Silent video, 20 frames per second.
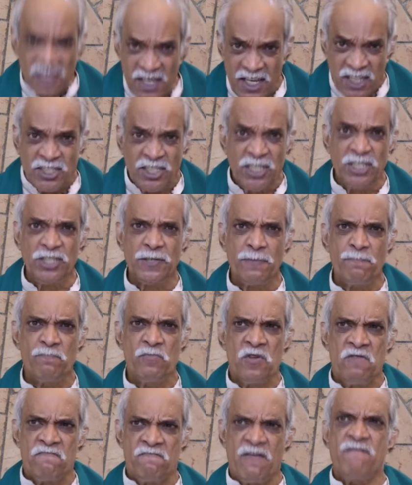Is it
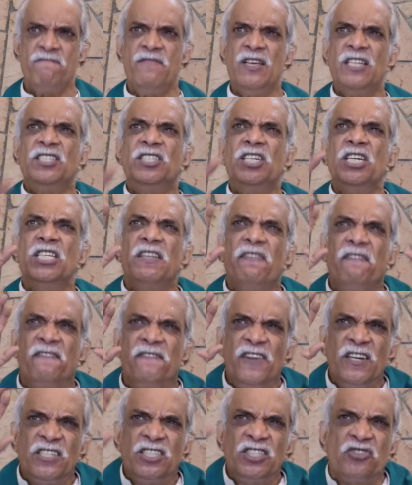when we see the
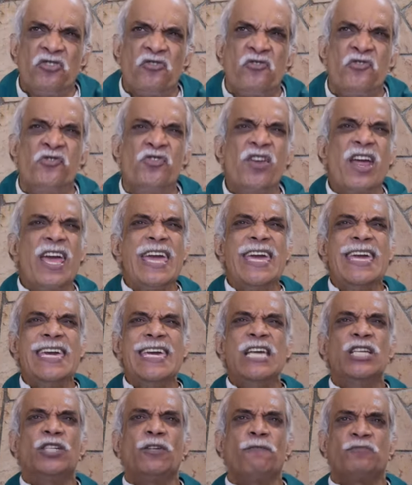first
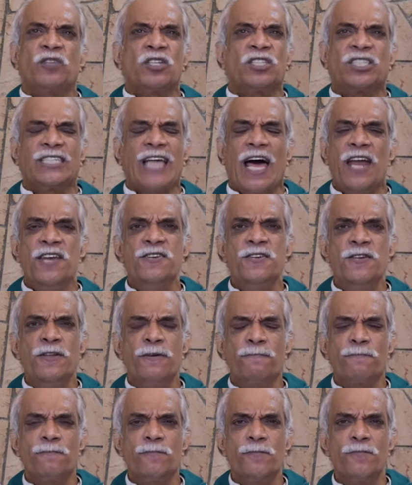rays of the sun?
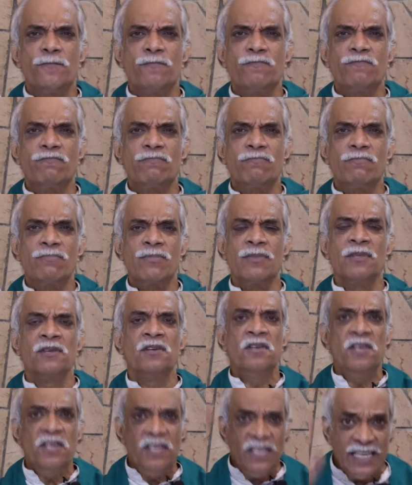
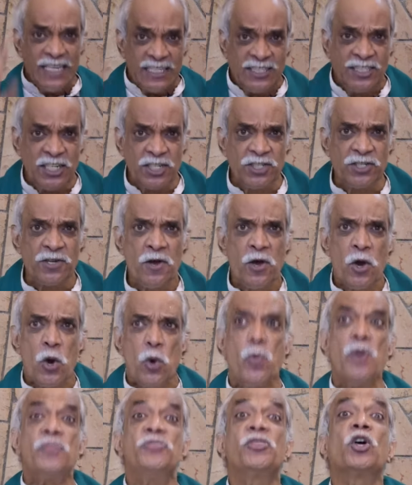Is it
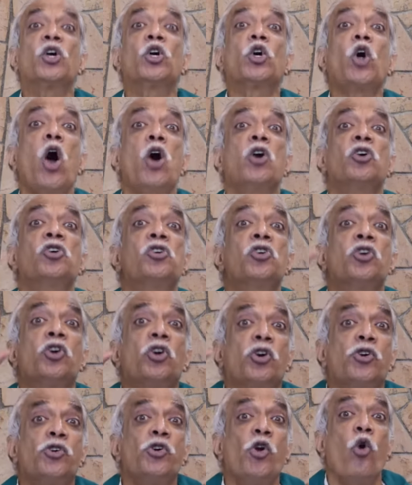when the cock
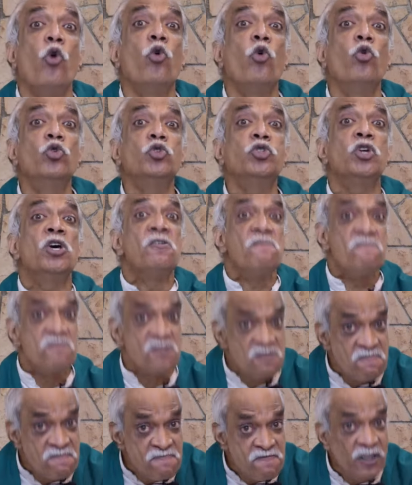crows for
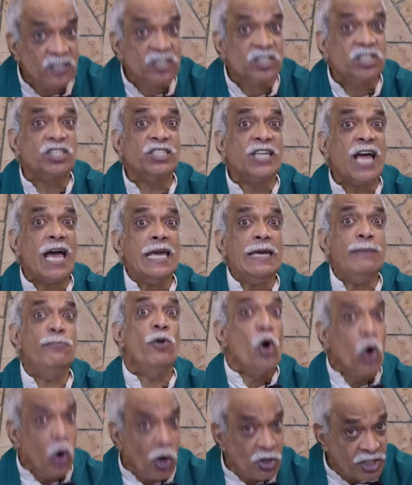the first
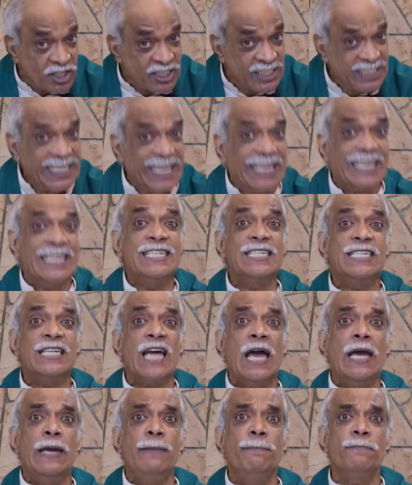time or the second
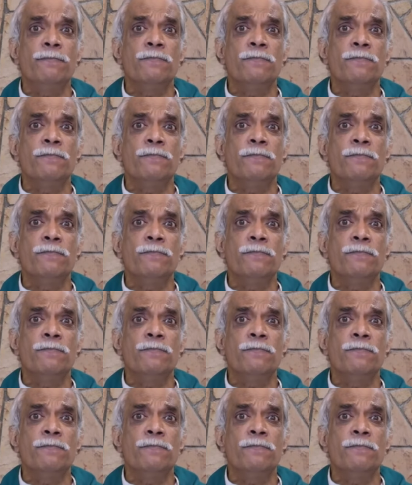time?